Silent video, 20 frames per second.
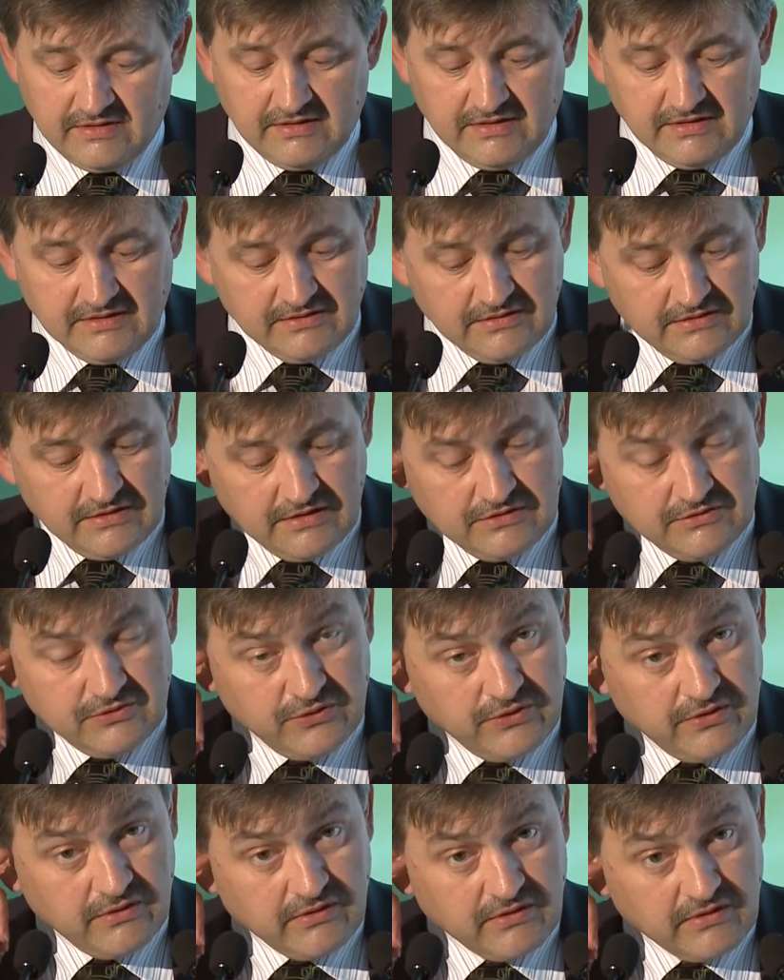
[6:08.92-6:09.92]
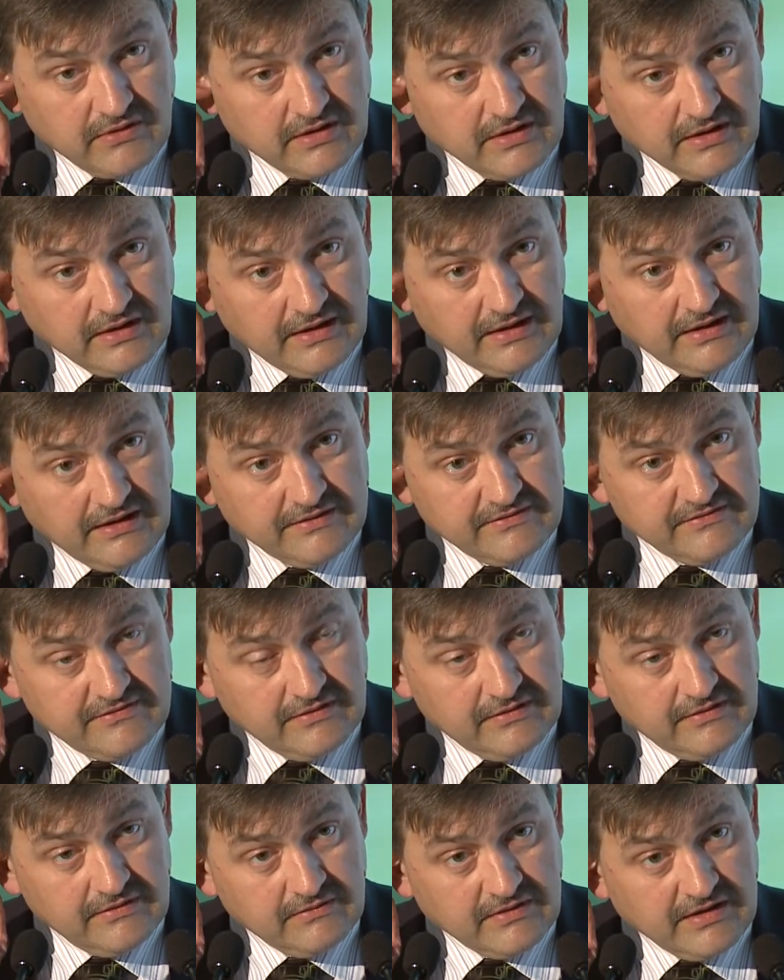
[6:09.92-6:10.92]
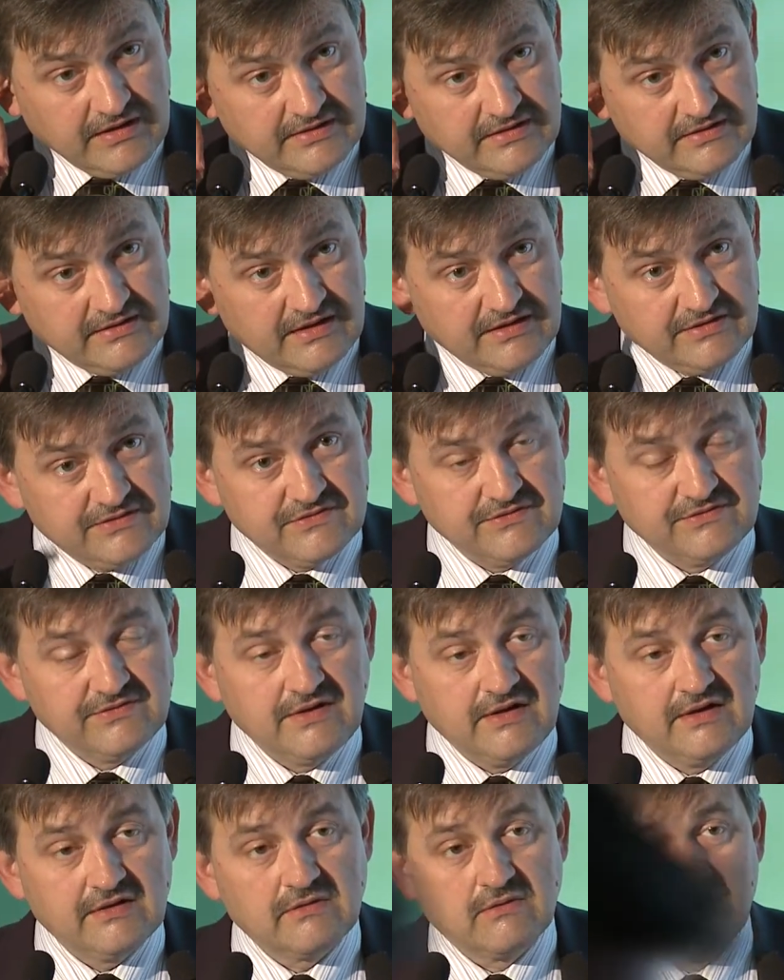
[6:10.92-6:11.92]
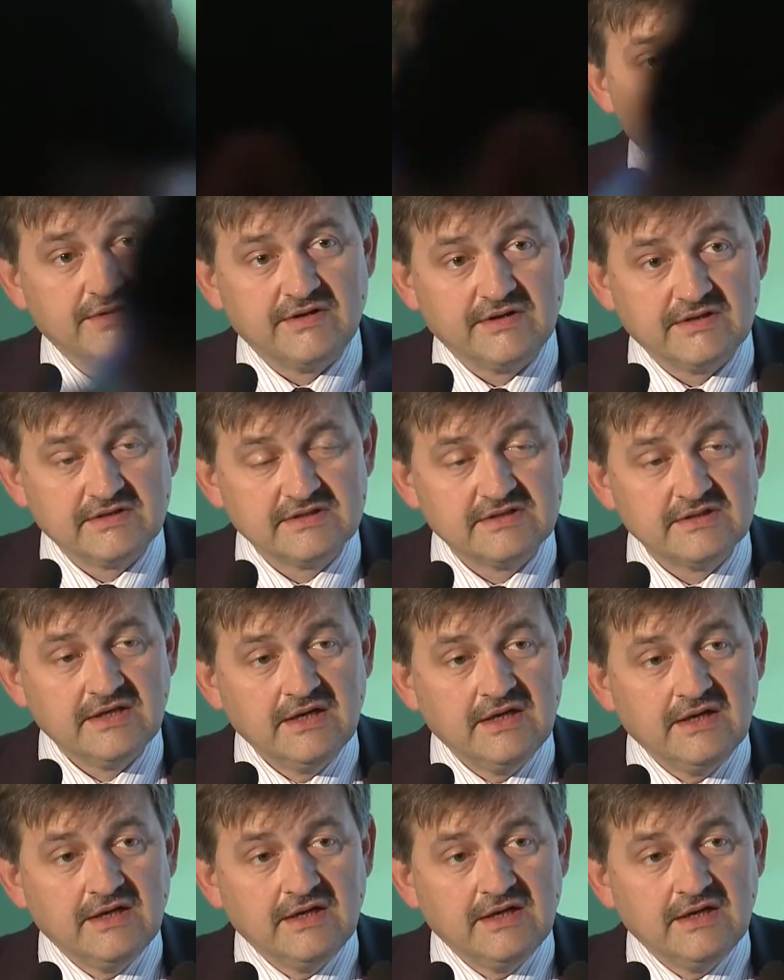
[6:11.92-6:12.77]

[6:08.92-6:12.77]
in New York at the United Nations headquarters,